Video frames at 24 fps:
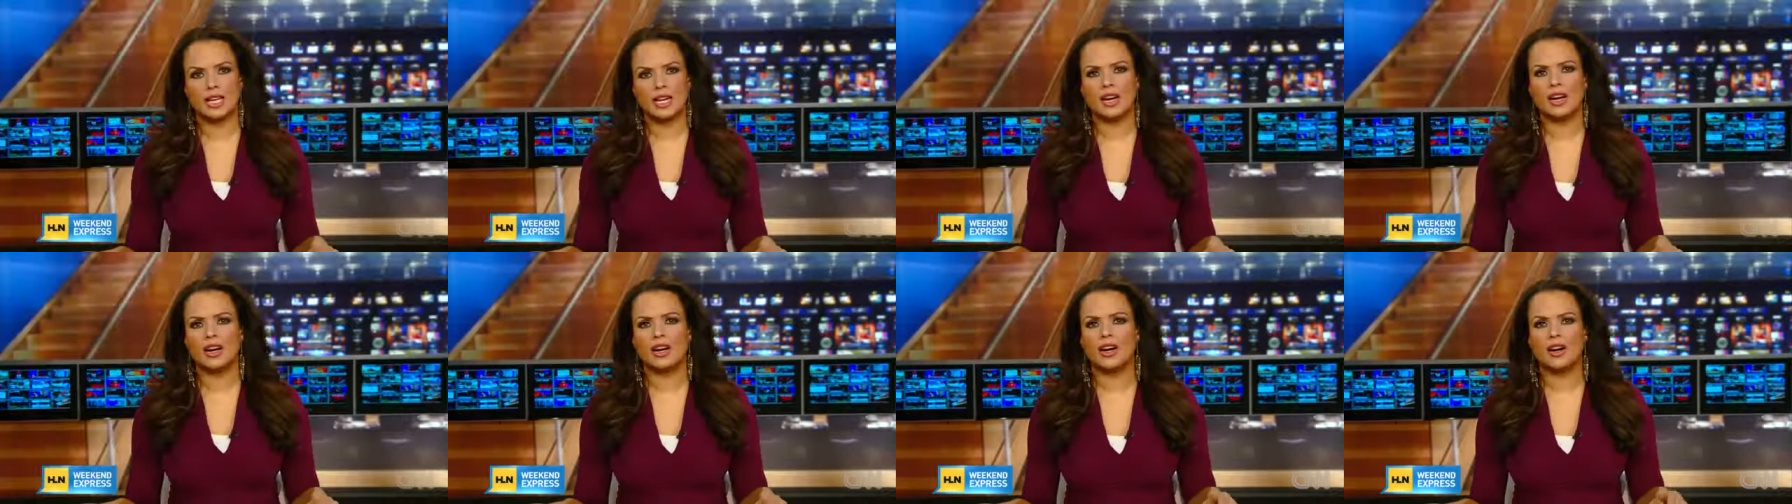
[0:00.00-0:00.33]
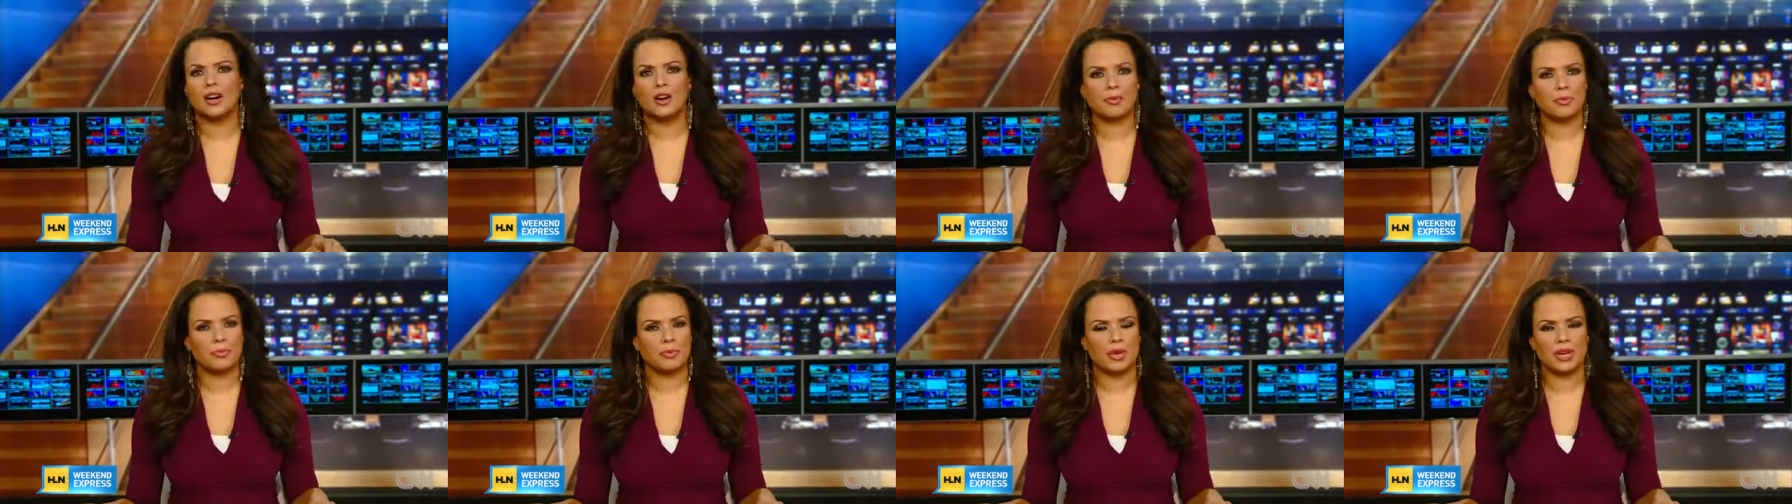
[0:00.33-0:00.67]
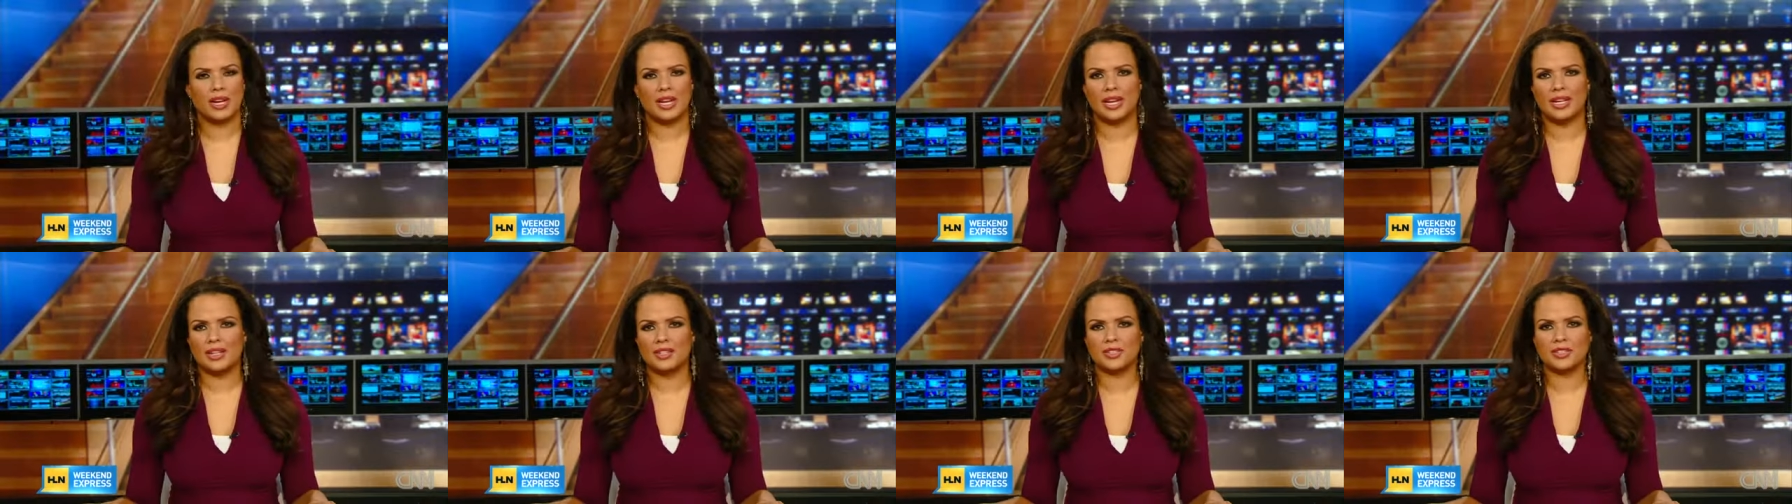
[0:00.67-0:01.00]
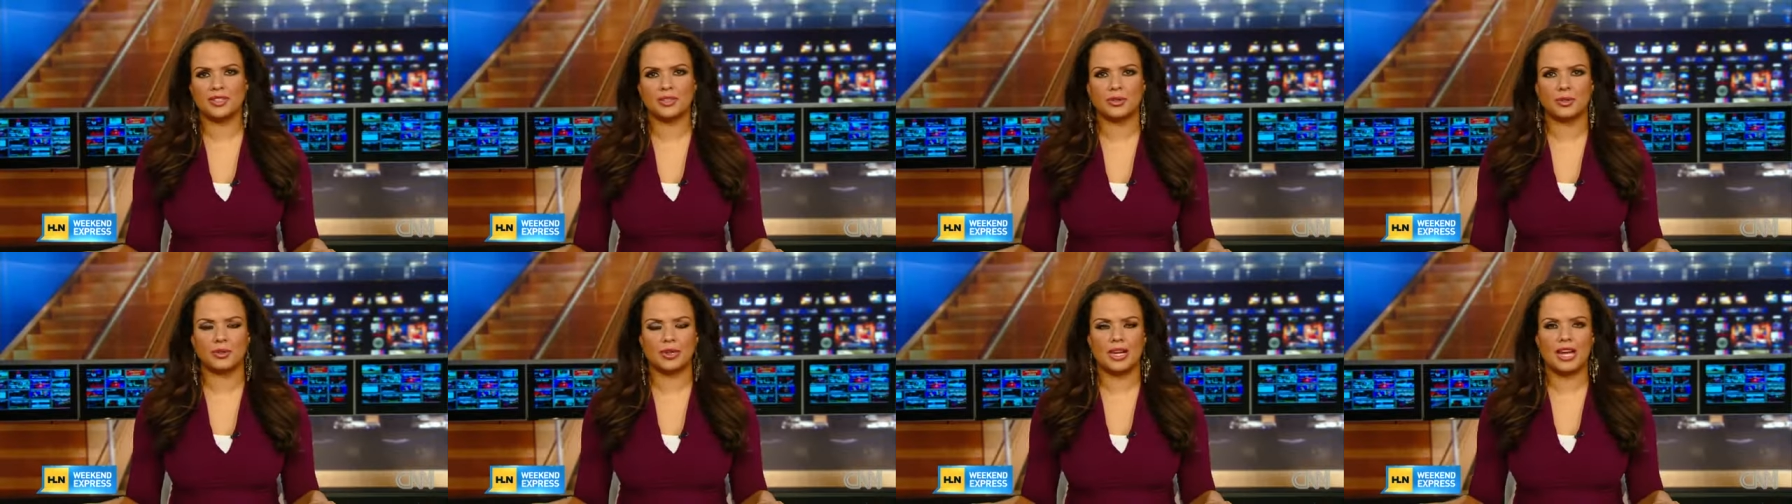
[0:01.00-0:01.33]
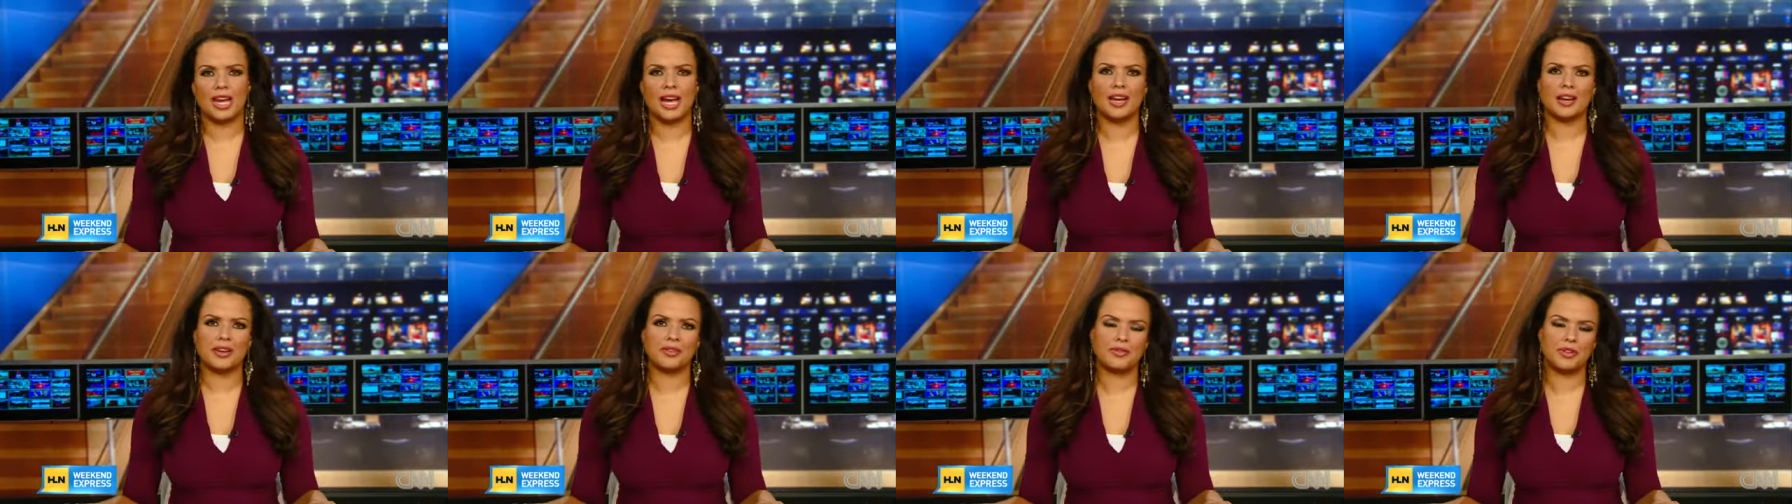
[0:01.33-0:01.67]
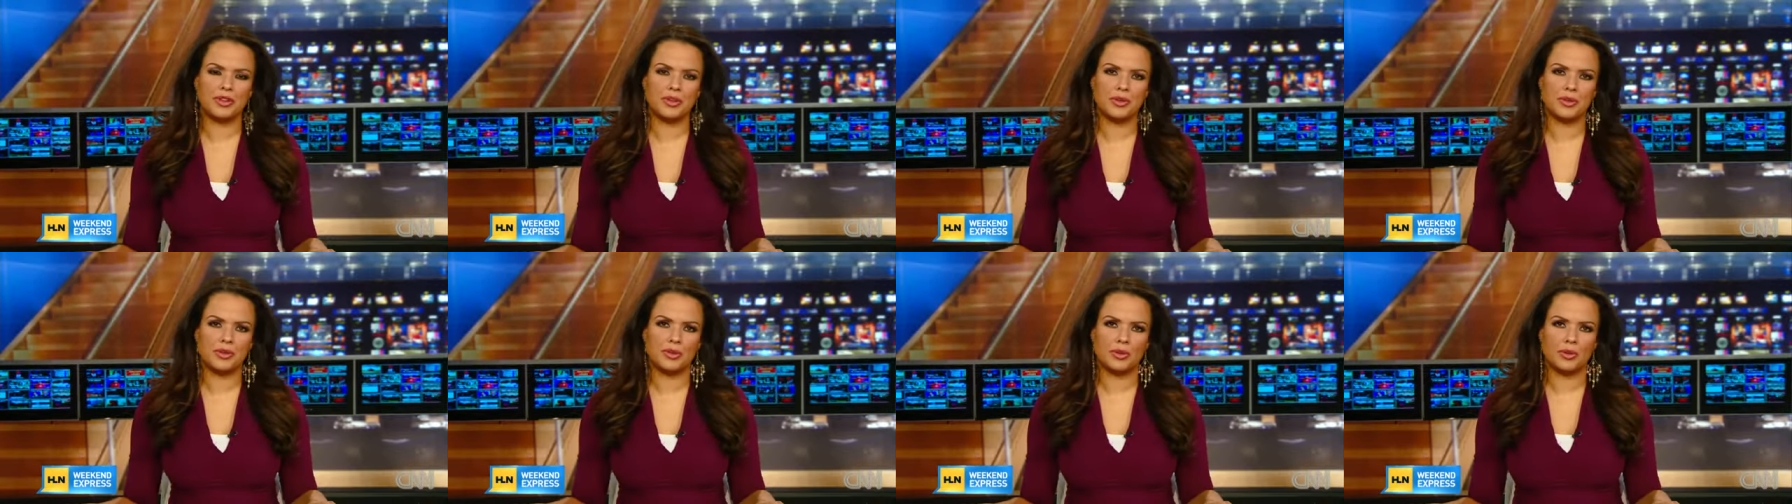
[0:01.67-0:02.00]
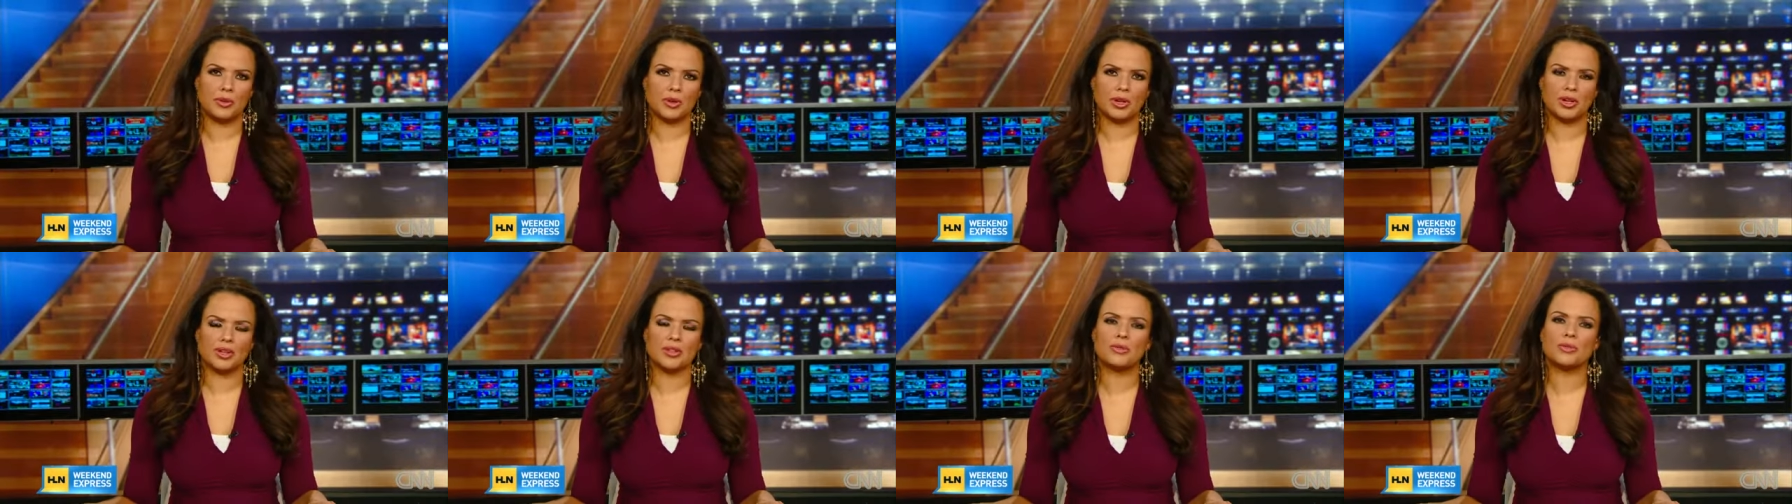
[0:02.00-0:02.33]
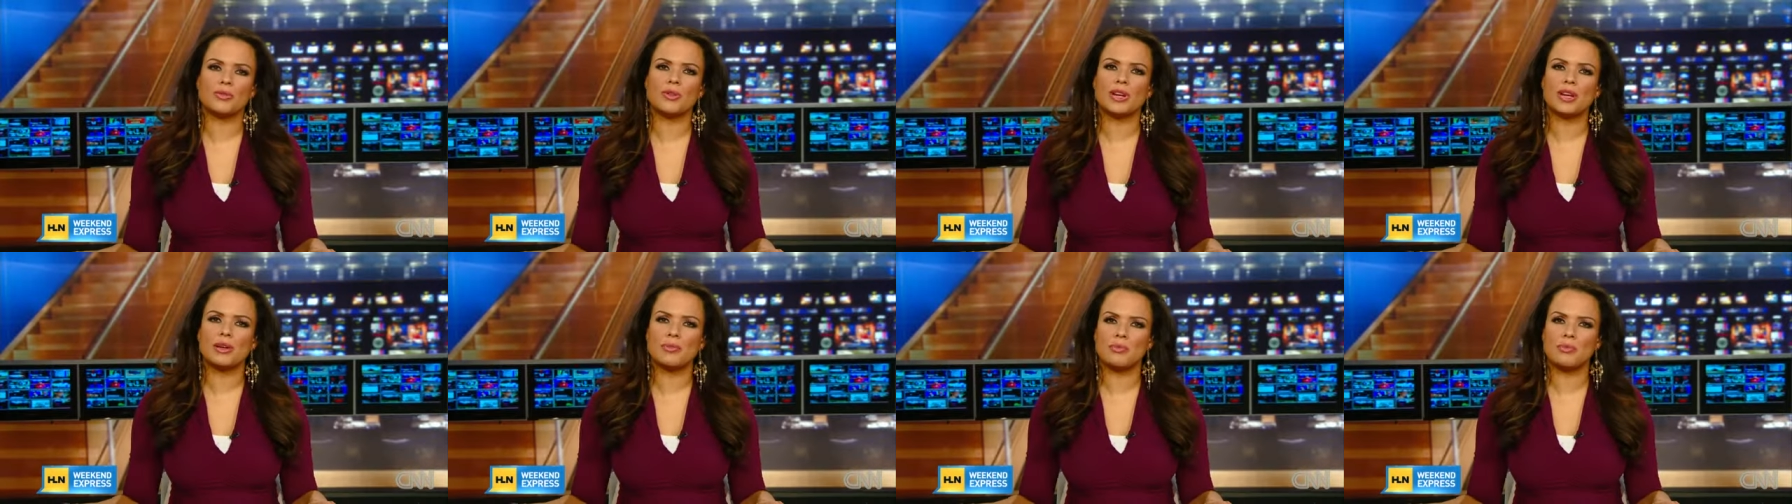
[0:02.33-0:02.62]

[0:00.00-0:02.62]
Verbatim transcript: A heartbreaking story out of New York. Three